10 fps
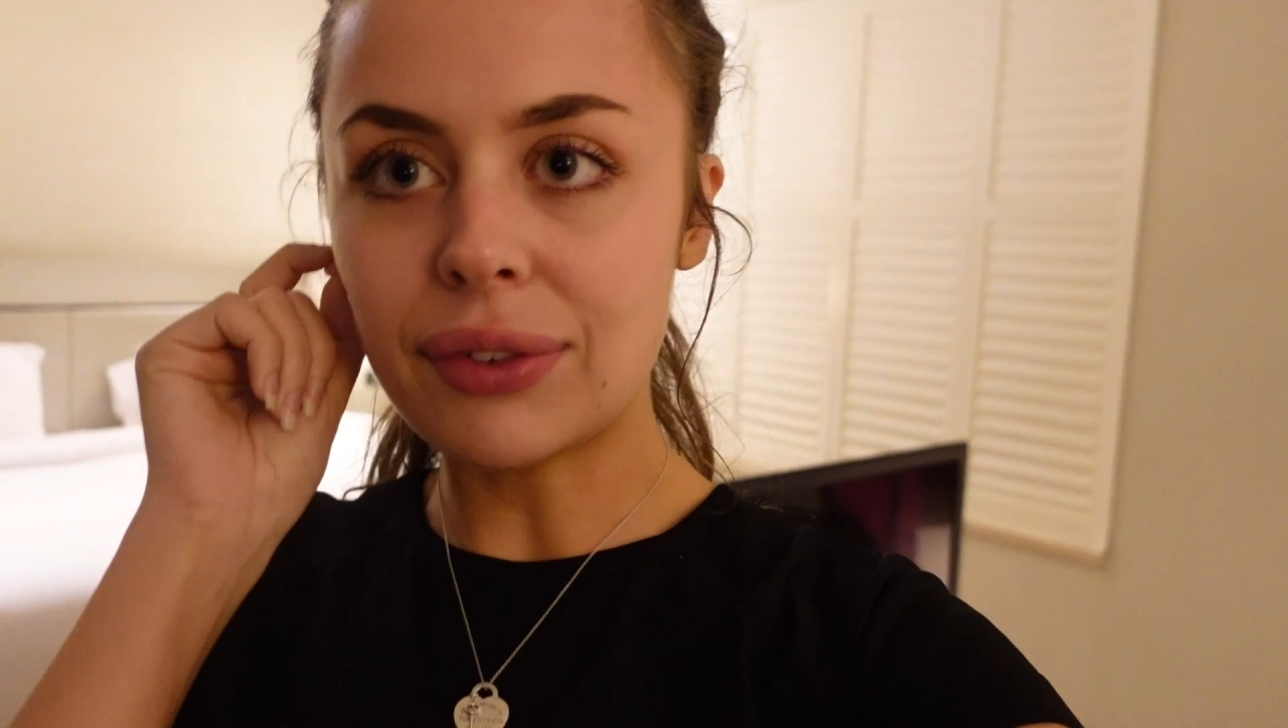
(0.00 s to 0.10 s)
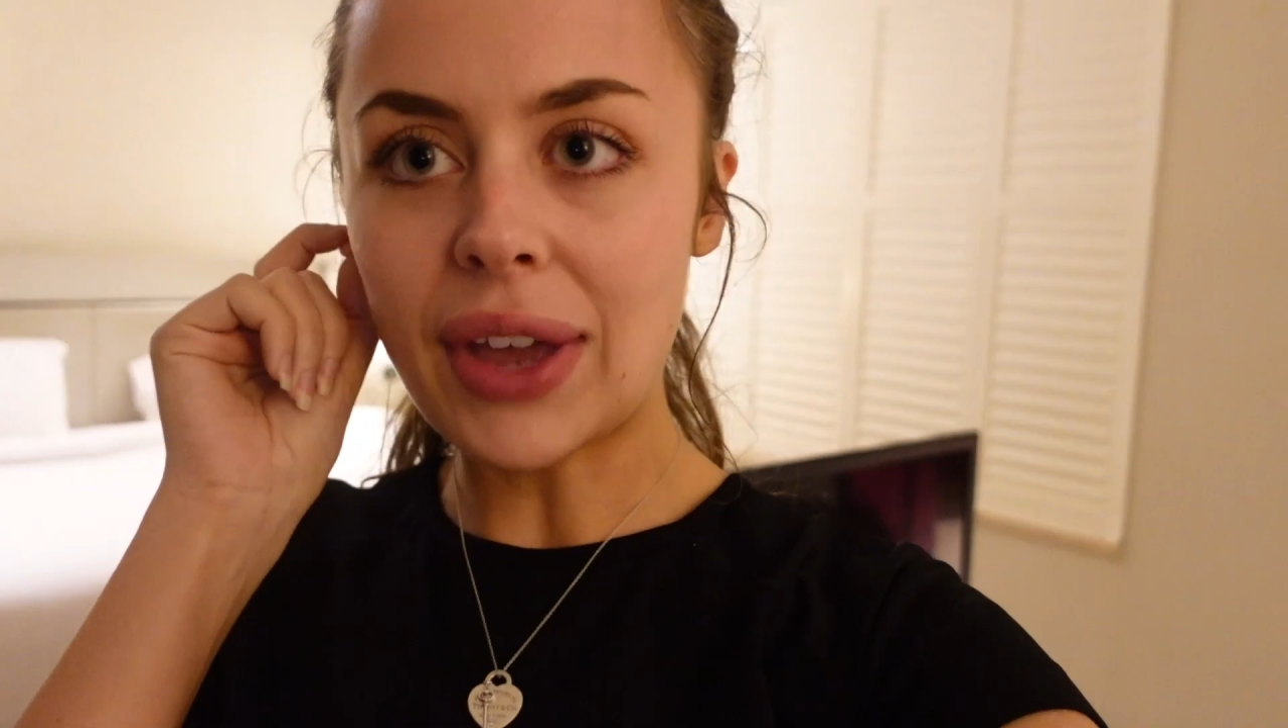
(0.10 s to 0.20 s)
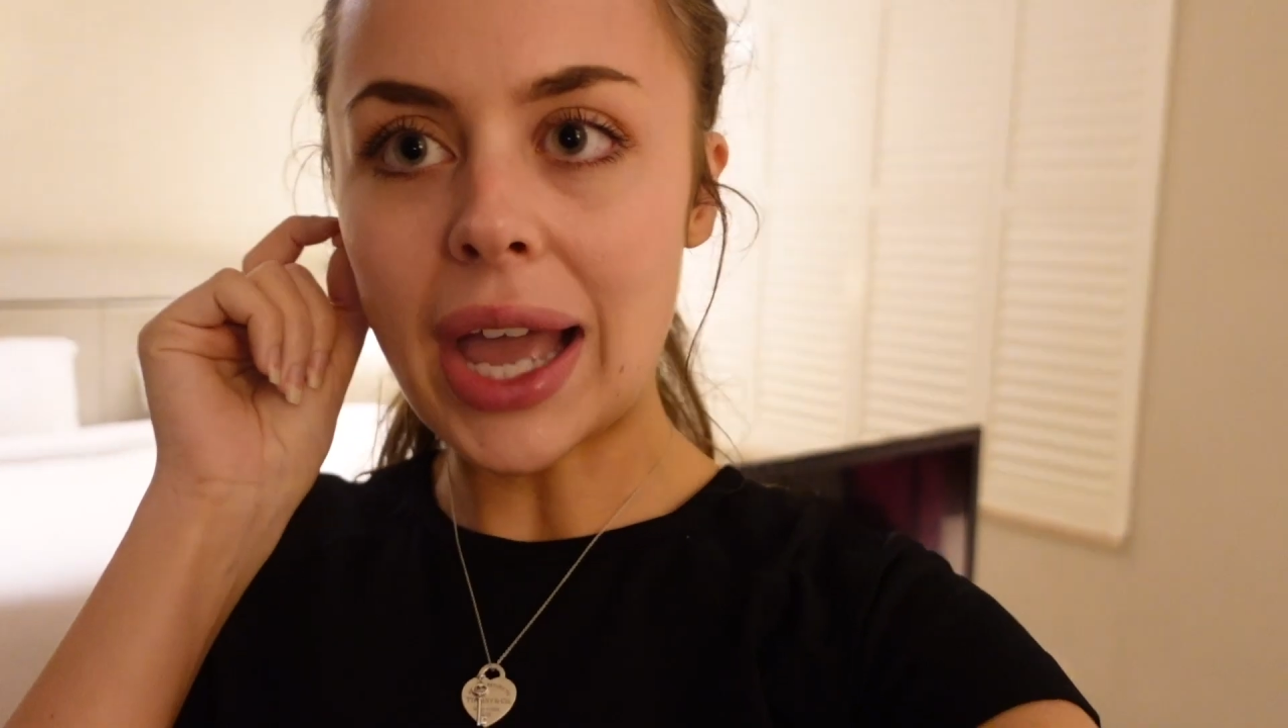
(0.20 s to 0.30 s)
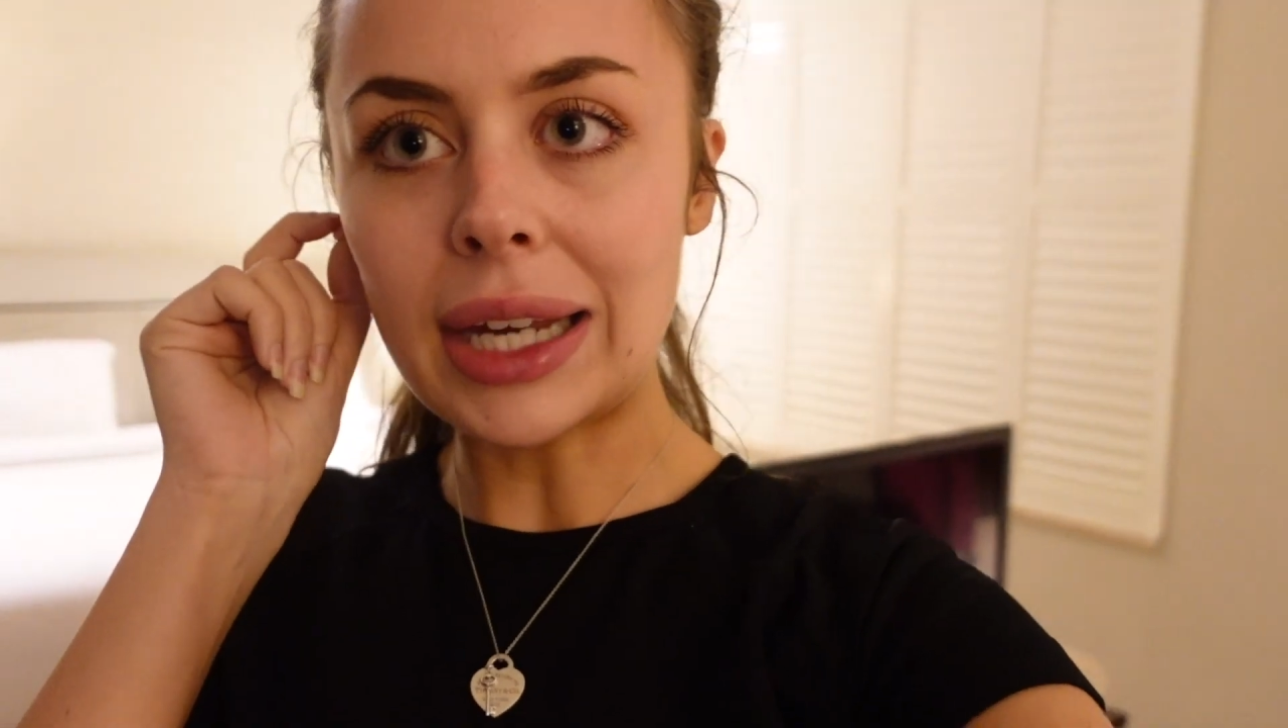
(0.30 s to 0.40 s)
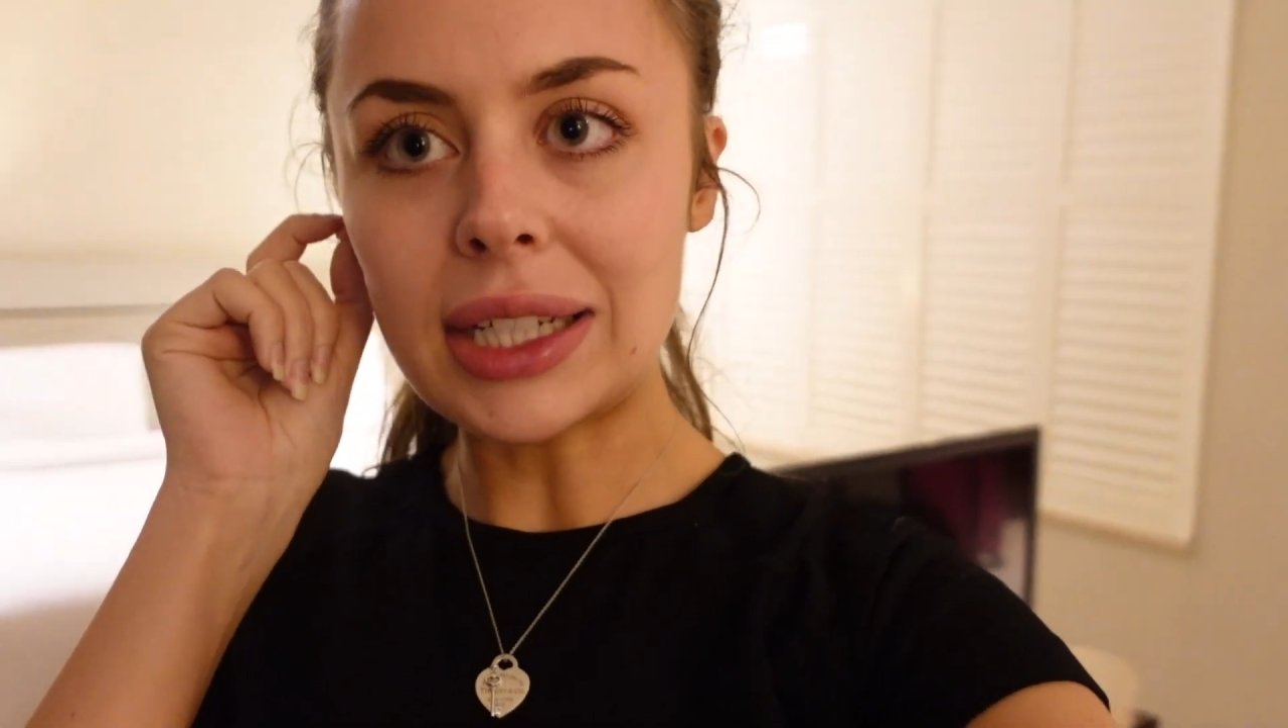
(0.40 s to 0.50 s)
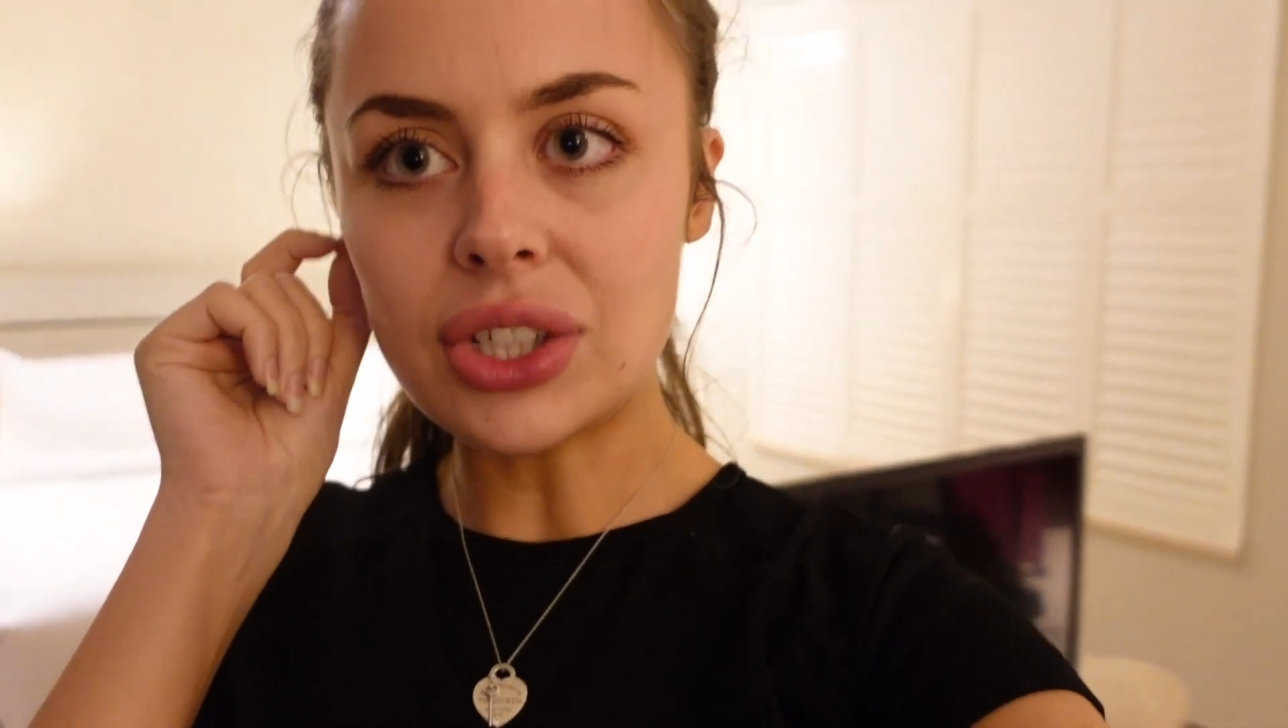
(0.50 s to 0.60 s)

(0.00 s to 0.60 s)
fairly